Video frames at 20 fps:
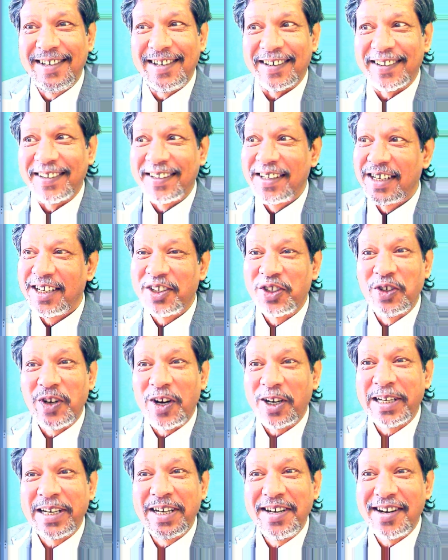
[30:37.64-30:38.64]
No, look.
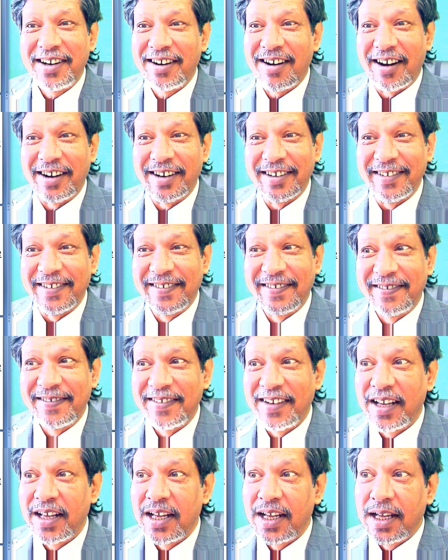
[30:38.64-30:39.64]
It's not
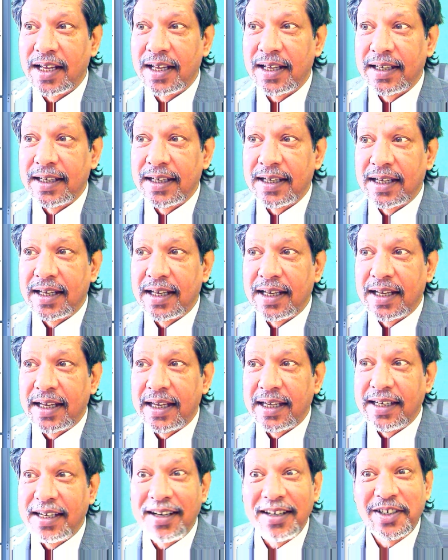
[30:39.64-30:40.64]
kindergarten.
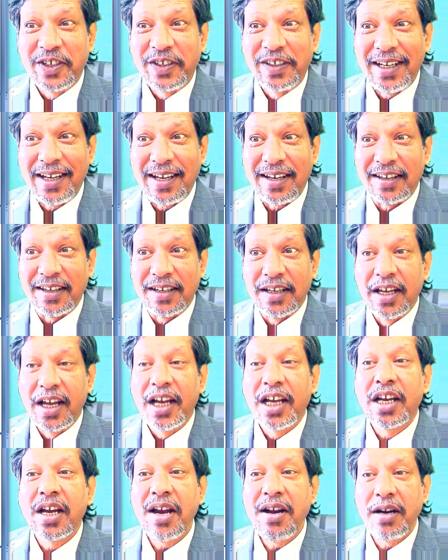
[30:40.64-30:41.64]
Here's
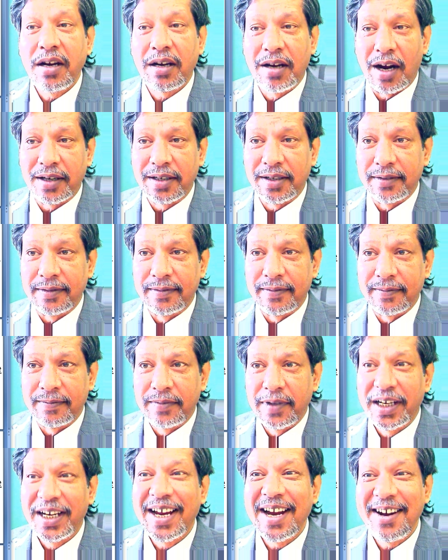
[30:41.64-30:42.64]
T.
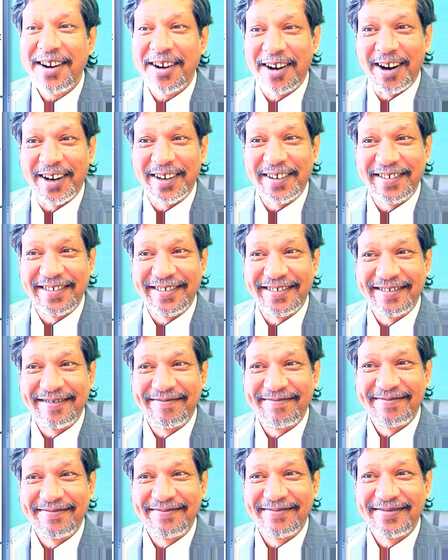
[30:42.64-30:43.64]
Kindergarten.
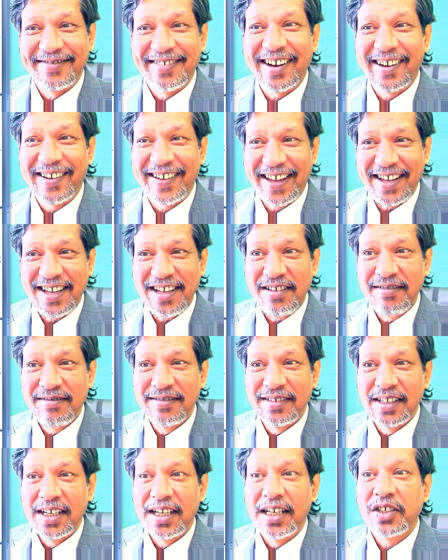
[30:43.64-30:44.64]
Kindergarten.
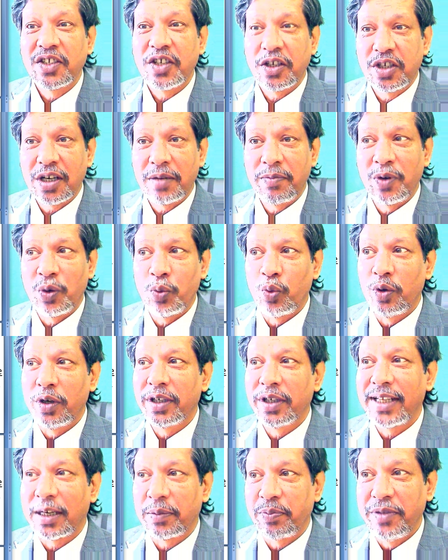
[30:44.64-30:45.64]
Okay? It's a
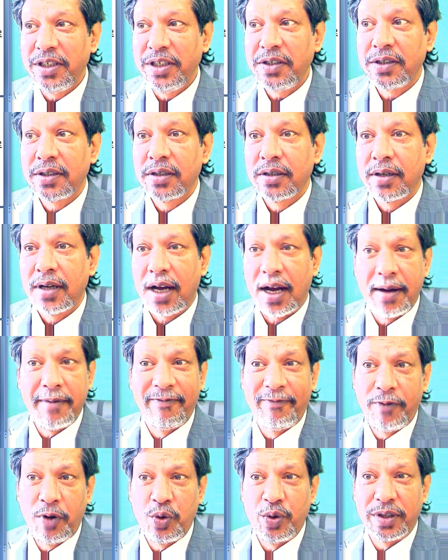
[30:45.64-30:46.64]
German word. That means
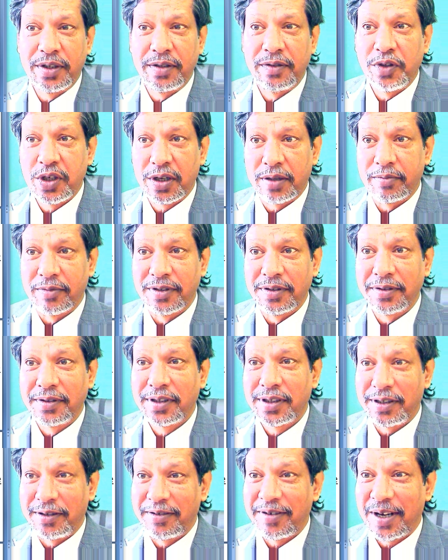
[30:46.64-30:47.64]
I'm fluent in
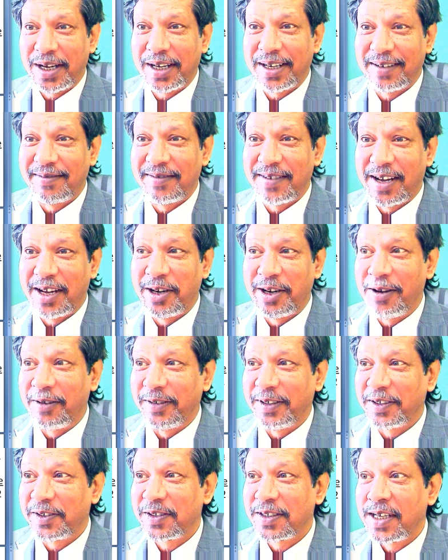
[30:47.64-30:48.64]
German, so I
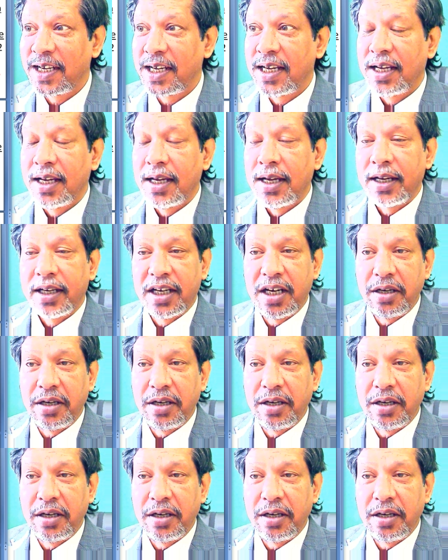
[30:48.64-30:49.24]
know this.